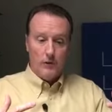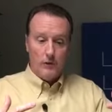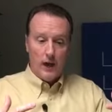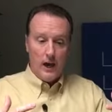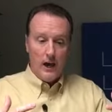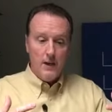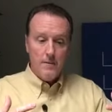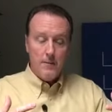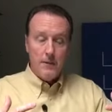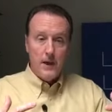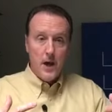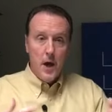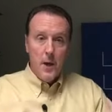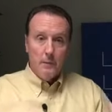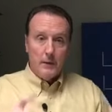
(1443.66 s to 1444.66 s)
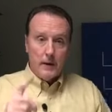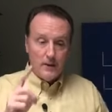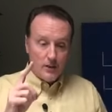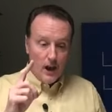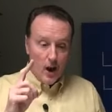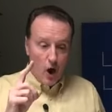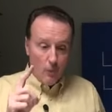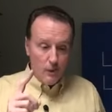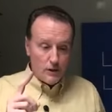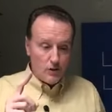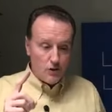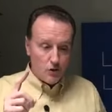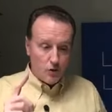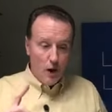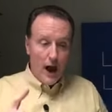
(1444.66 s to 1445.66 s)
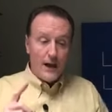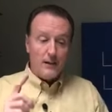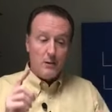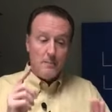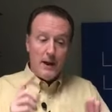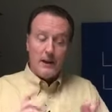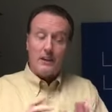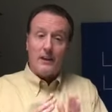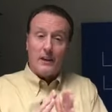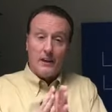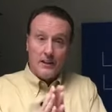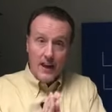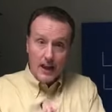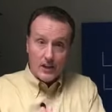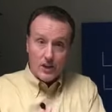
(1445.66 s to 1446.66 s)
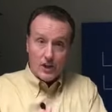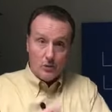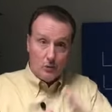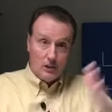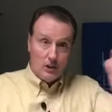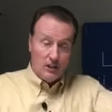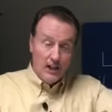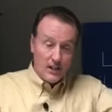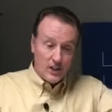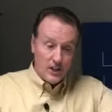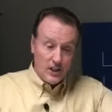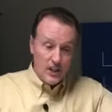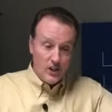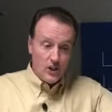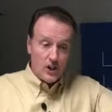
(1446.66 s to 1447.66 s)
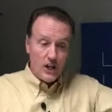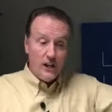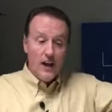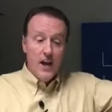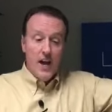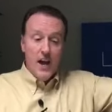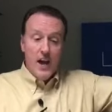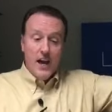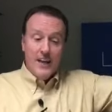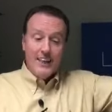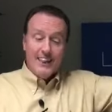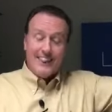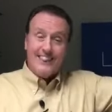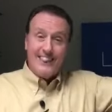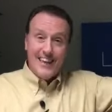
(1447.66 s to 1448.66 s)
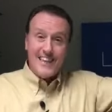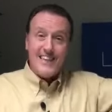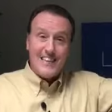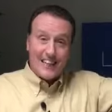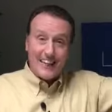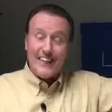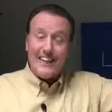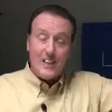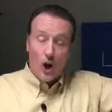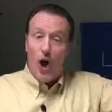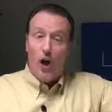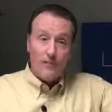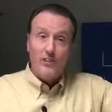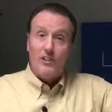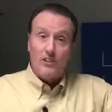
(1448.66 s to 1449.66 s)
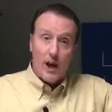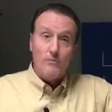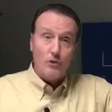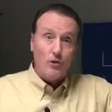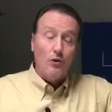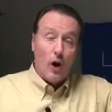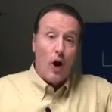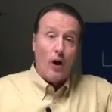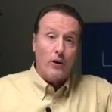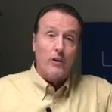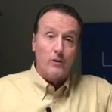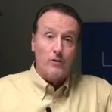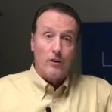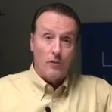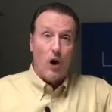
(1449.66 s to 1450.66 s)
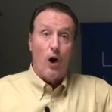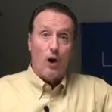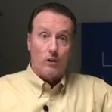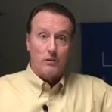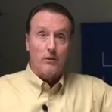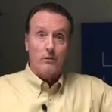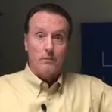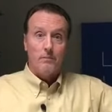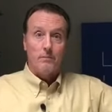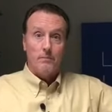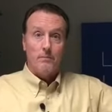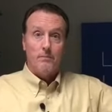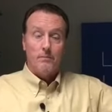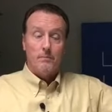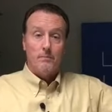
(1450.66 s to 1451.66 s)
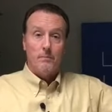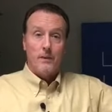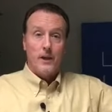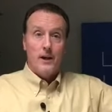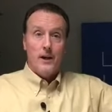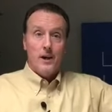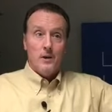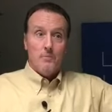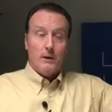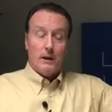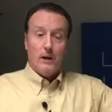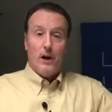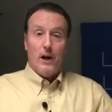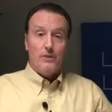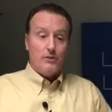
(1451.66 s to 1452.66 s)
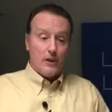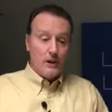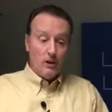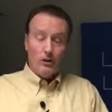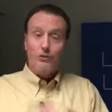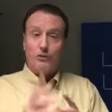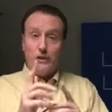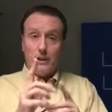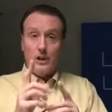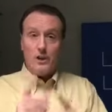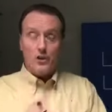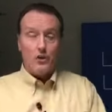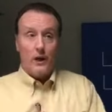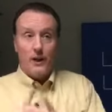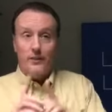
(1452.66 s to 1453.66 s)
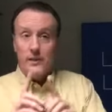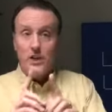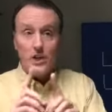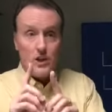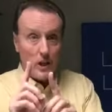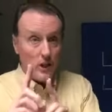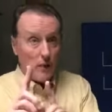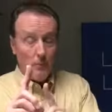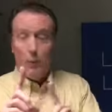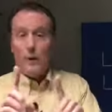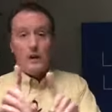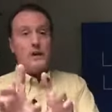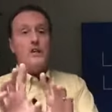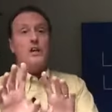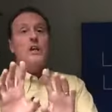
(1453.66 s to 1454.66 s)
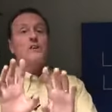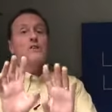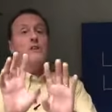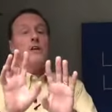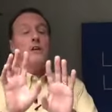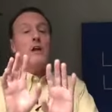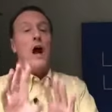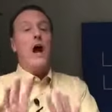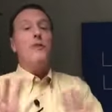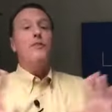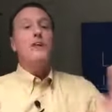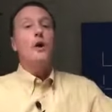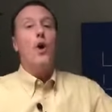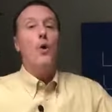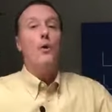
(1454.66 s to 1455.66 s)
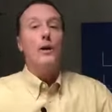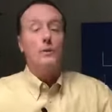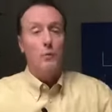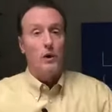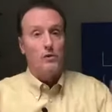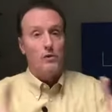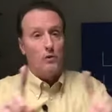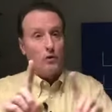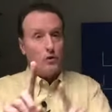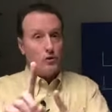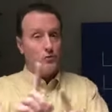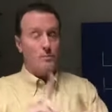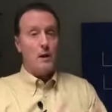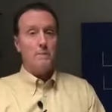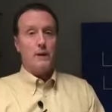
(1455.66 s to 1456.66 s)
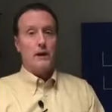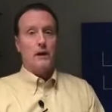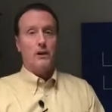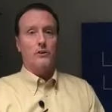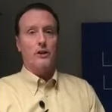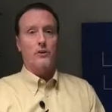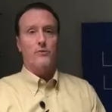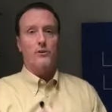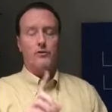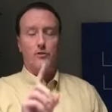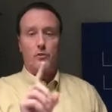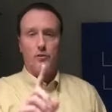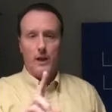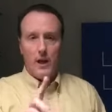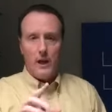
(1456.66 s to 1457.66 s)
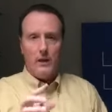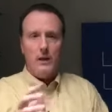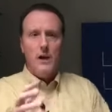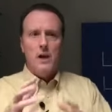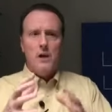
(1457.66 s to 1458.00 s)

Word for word: okay? But as I always try to make the connection with today's teaching, this leads oftentimes to hardness of heart. Because here's the issue, and this is the number one. It's, it's not the only one, so yours may be a little different. So take